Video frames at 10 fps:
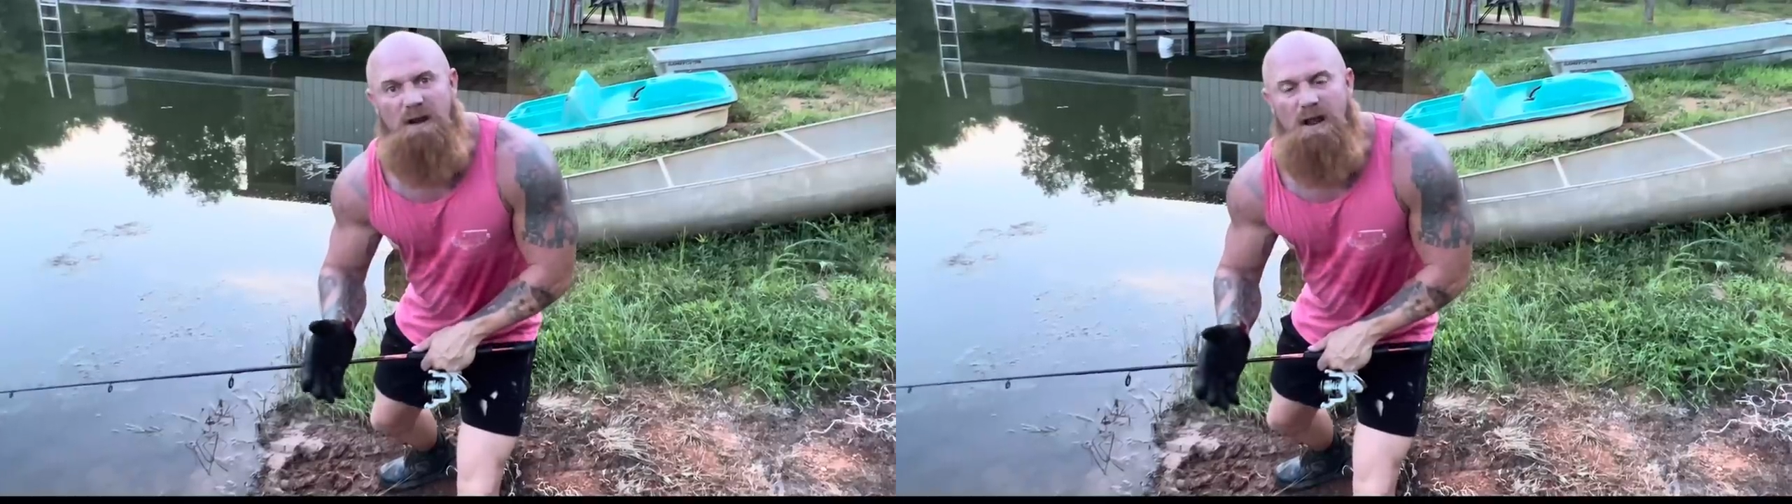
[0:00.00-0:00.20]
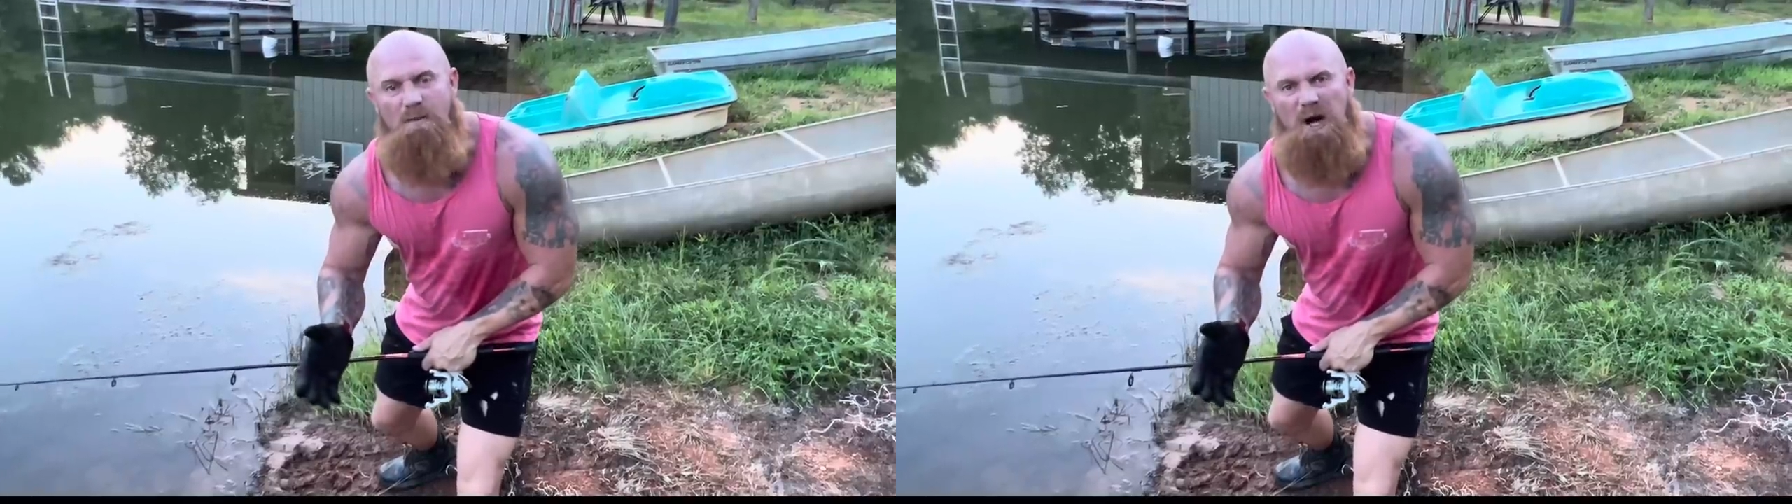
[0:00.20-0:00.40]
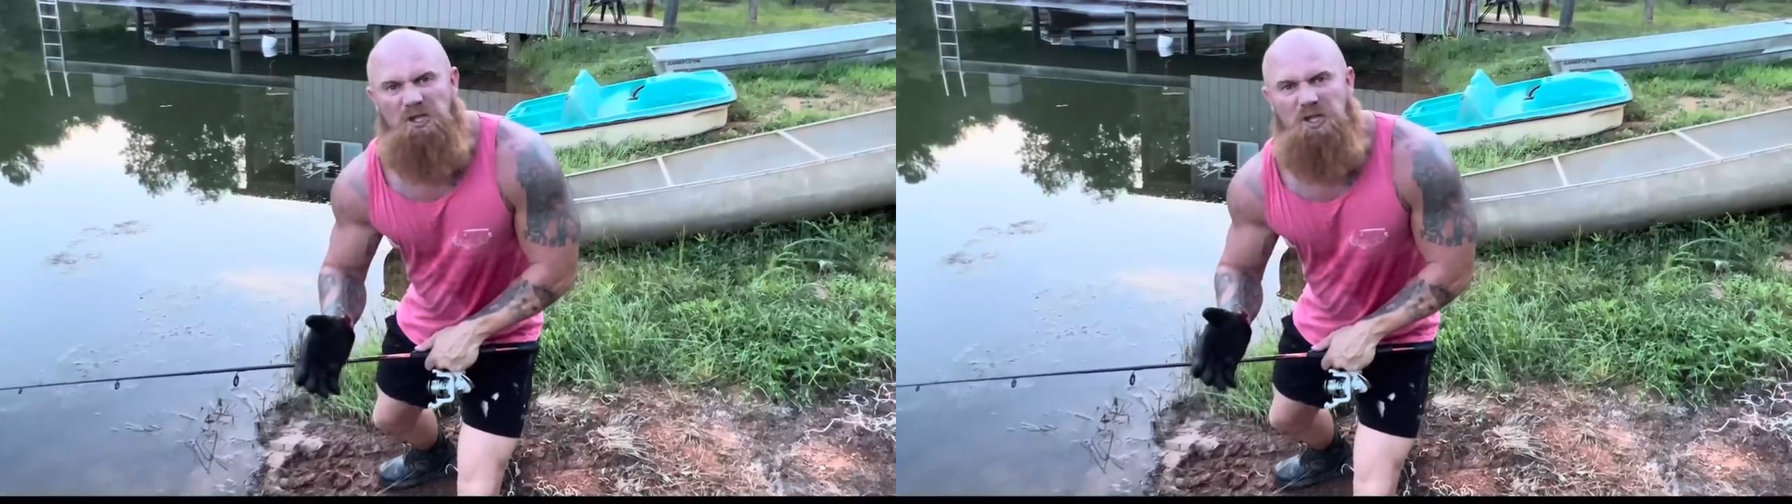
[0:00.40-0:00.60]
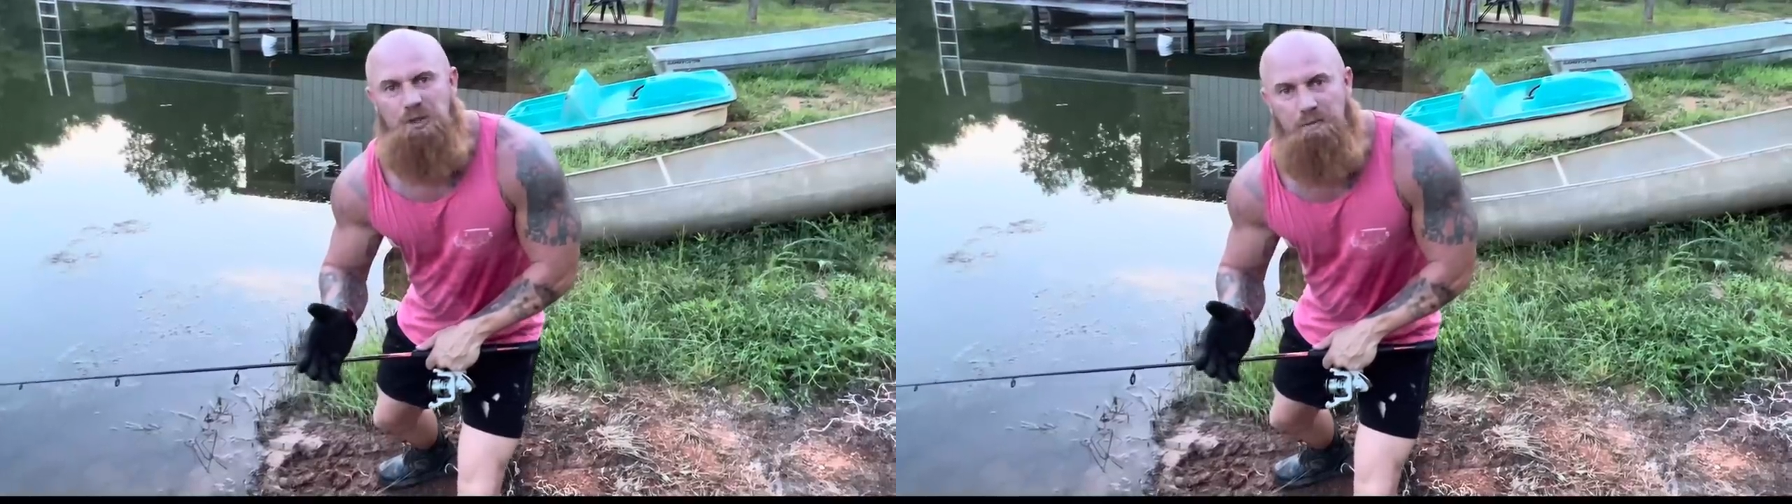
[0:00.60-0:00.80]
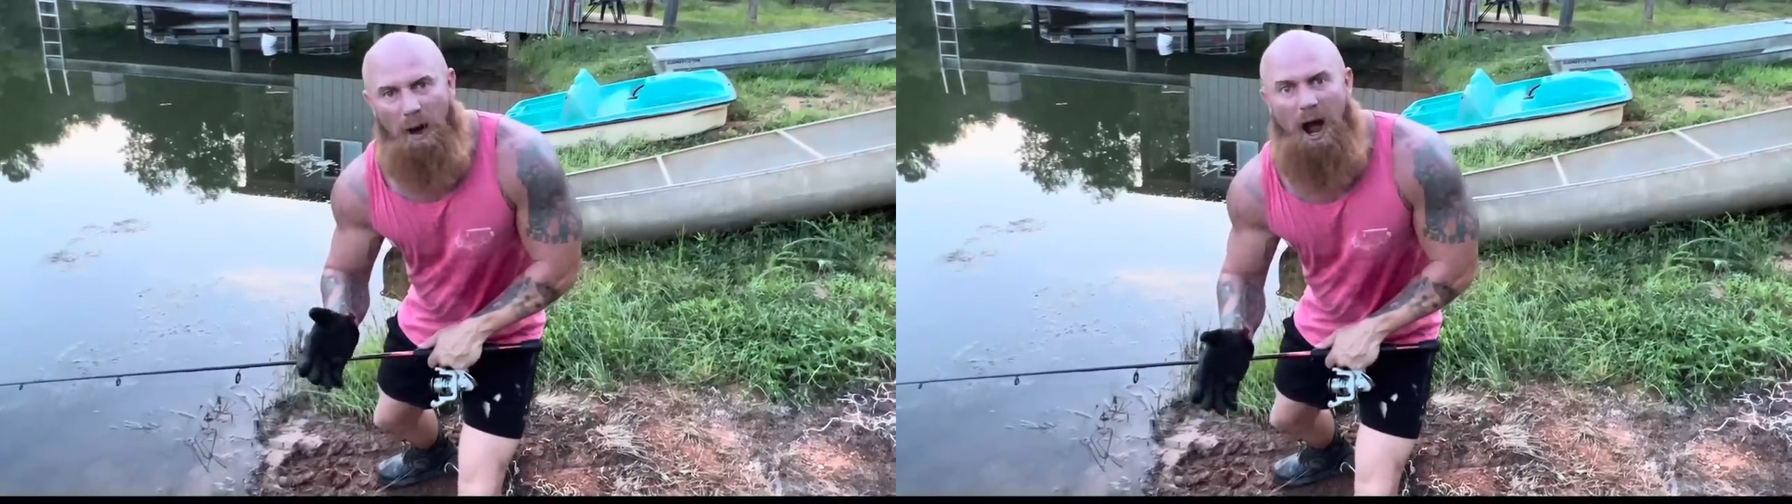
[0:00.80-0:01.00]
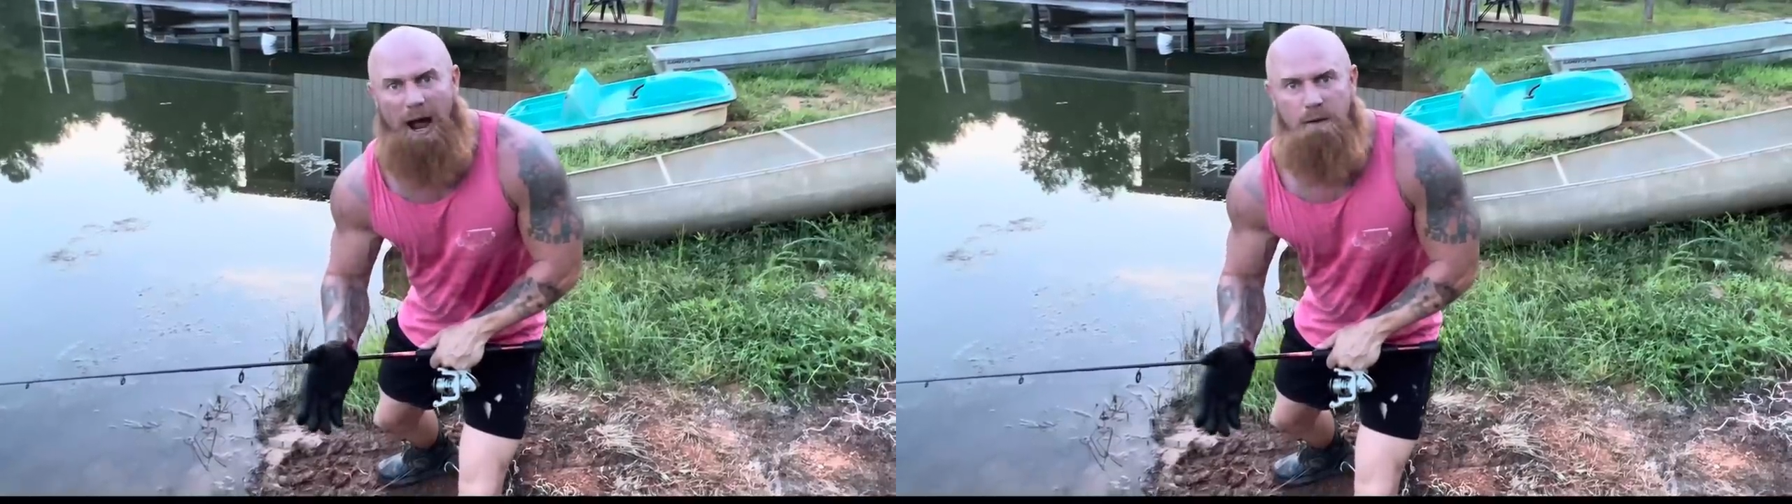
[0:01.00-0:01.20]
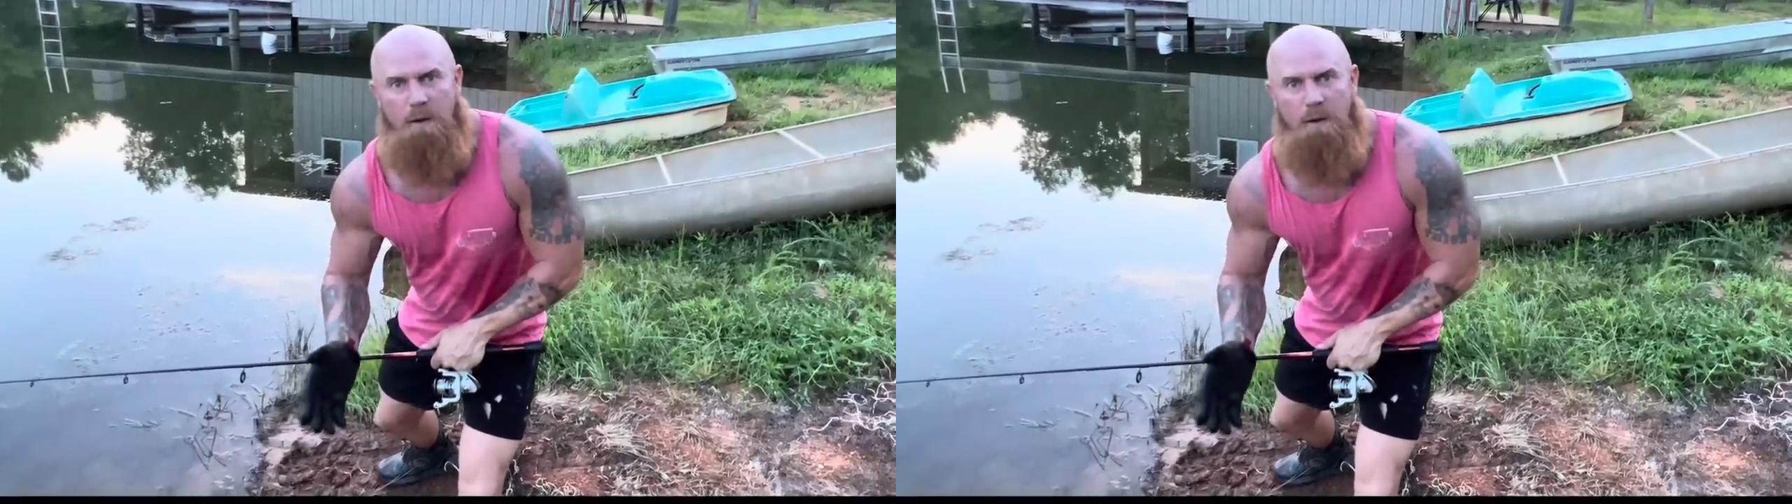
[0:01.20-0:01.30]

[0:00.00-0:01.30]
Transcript: in my spot.